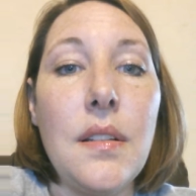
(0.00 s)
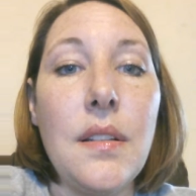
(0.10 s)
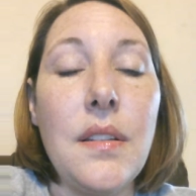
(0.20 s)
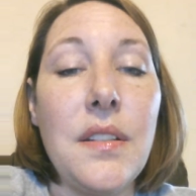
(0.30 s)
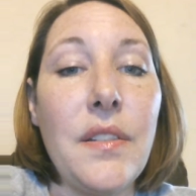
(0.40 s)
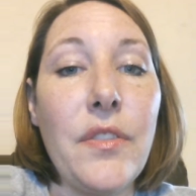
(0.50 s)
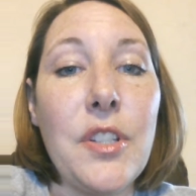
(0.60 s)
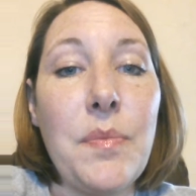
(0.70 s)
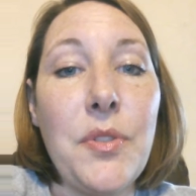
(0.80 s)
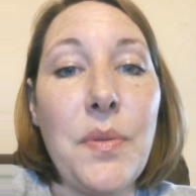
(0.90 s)
the
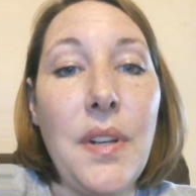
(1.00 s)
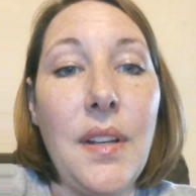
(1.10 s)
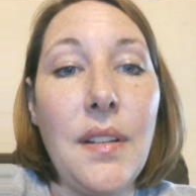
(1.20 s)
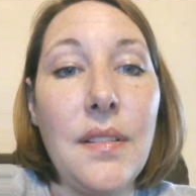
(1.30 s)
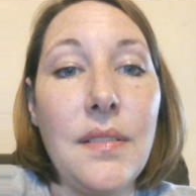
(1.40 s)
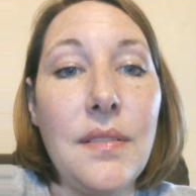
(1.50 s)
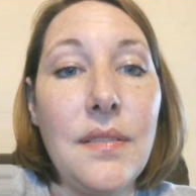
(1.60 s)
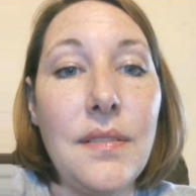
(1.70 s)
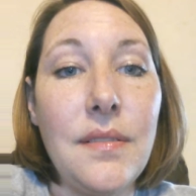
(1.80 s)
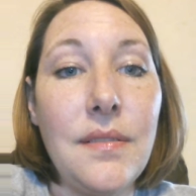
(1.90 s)
difference between
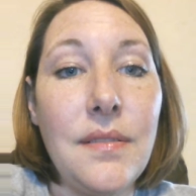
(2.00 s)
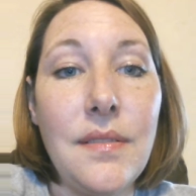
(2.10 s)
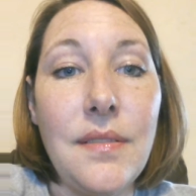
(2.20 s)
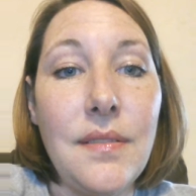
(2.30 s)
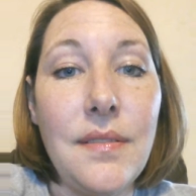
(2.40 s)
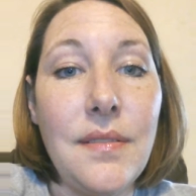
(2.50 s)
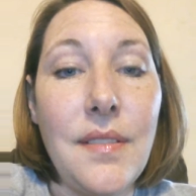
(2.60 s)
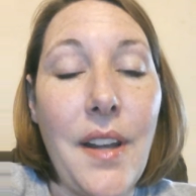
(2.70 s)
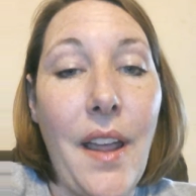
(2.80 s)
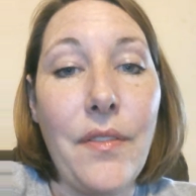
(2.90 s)

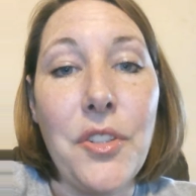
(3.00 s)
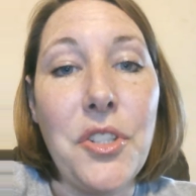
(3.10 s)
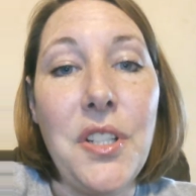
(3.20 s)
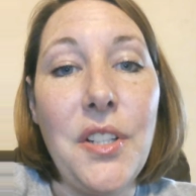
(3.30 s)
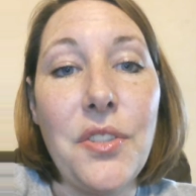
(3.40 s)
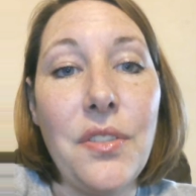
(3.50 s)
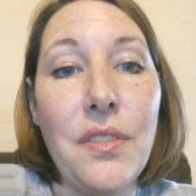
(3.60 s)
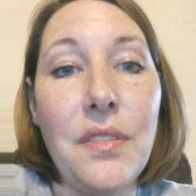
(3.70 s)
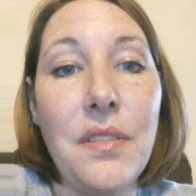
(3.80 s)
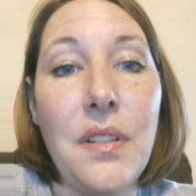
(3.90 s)
an average
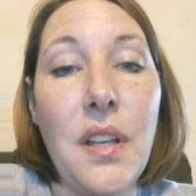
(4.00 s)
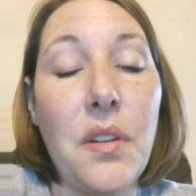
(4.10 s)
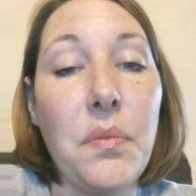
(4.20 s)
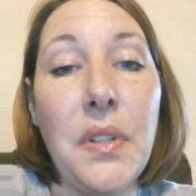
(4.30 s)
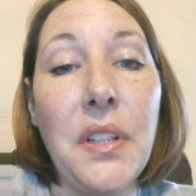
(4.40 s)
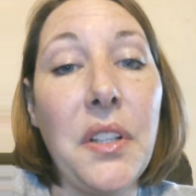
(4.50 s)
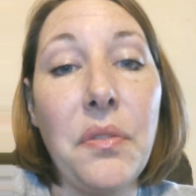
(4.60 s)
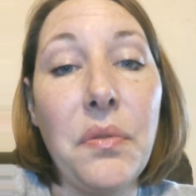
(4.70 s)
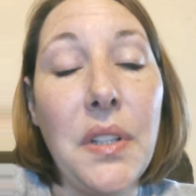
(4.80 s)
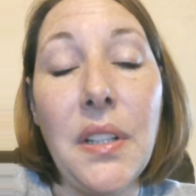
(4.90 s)
teacher and a really,
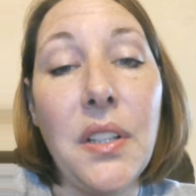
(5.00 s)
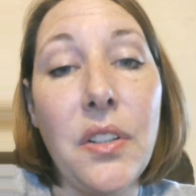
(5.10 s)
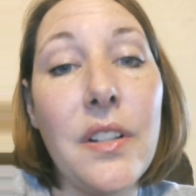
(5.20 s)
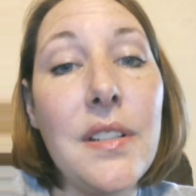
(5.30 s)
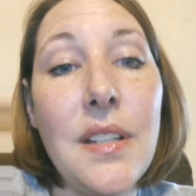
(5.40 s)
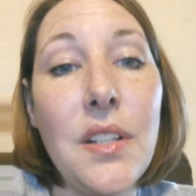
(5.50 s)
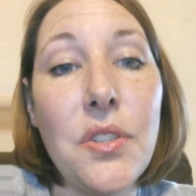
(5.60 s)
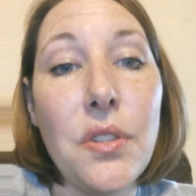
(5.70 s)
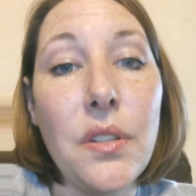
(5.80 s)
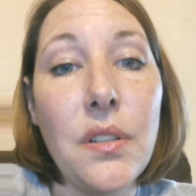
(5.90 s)
really good
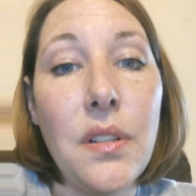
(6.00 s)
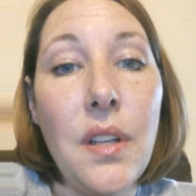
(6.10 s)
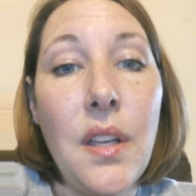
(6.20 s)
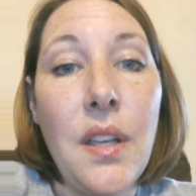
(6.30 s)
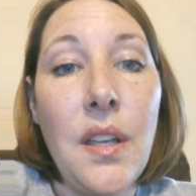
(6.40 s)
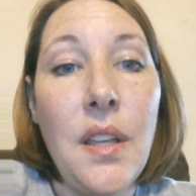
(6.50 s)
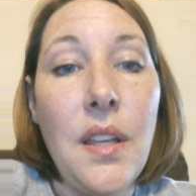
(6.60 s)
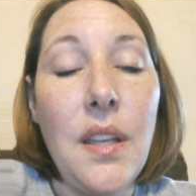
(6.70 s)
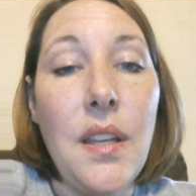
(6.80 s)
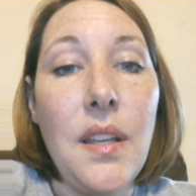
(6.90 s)
teacher
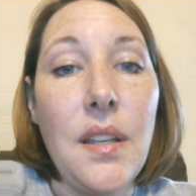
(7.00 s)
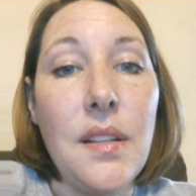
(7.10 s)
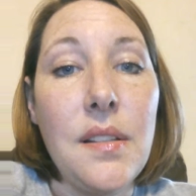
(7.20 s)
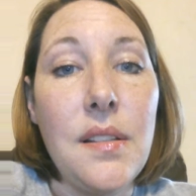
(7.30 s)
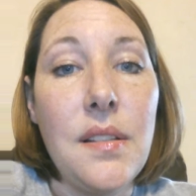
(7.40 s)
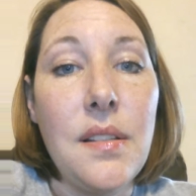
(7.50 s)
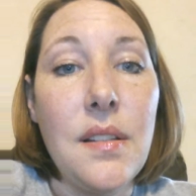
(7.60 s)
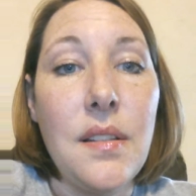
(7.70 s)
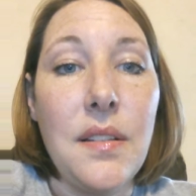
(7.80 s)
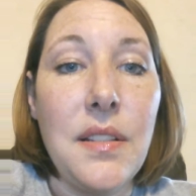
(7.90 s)
is
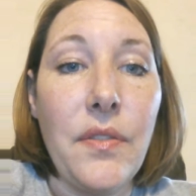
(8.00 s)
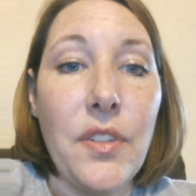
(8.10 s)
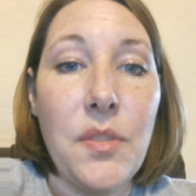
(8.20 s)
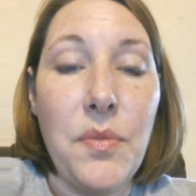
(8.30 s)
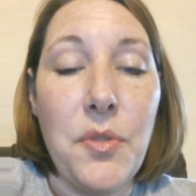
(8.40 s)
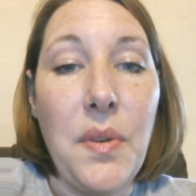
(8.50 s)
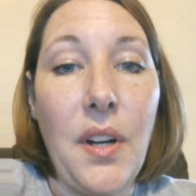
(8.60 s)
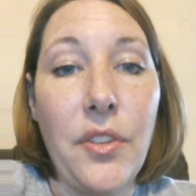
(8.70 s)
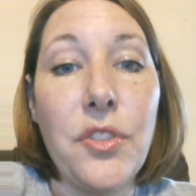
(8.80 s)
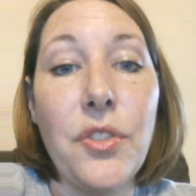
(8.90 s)
the difference between
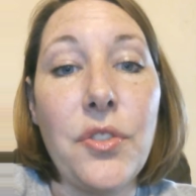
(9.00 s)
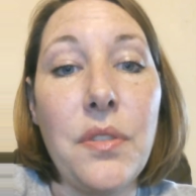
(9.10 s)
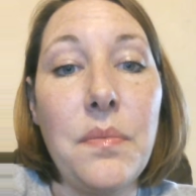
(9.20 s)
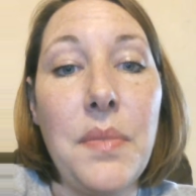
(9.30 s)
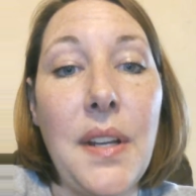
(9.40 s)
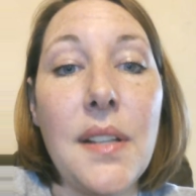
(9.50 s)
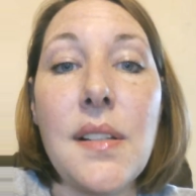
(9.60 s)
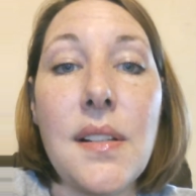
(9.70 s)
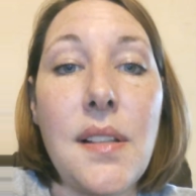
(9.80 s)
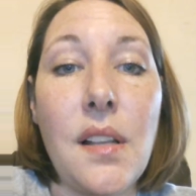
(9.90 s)
our children being
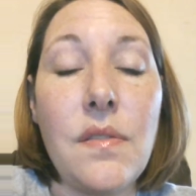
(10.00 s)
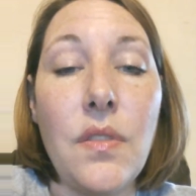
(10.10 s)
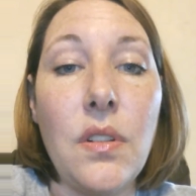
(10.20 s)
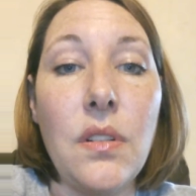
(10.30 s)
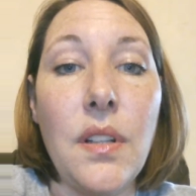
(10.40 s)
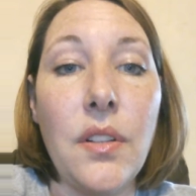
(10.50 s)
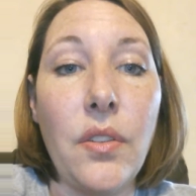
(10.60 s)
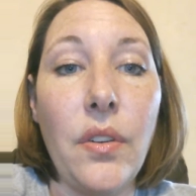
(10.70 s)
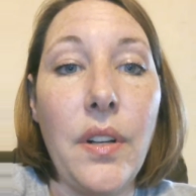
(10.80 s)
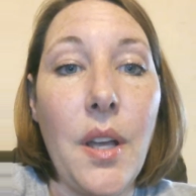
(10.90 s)
successful and
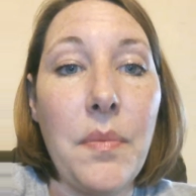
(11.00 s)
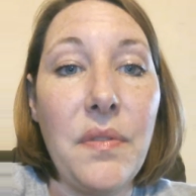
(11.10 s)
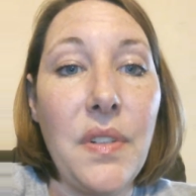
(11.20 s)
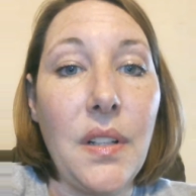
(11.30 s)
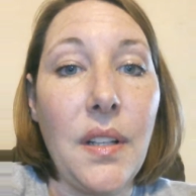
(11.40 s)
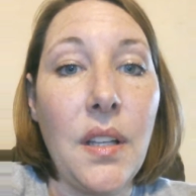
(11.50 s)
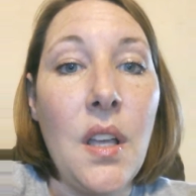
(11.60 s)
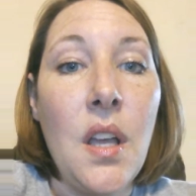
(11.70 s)
growing up and feeling